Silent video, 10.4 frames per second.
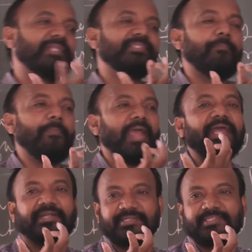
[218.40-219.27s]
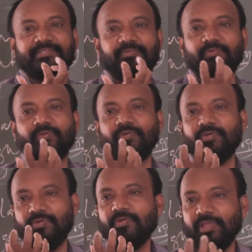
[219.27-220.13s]
it is a packets
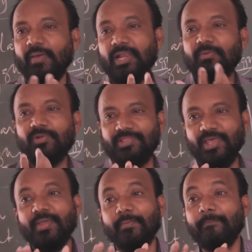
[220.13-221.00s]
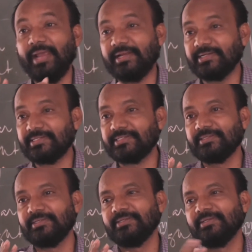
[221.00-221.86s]
available in a packets.
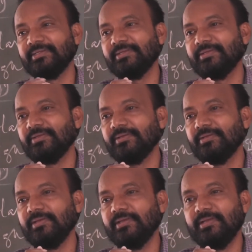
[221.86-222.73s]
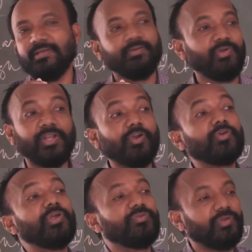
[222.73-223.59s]
We are not
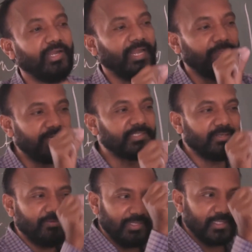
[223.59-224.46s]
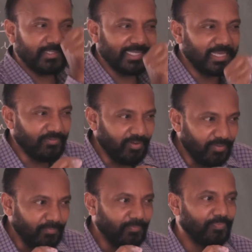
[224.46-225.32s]
going to get energy in a single form,
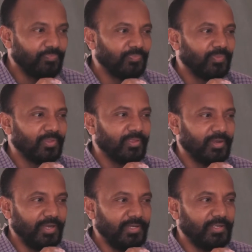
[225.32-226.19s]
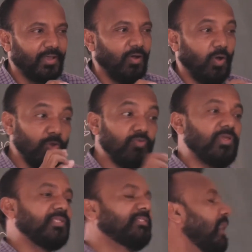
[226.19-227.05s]
right? Always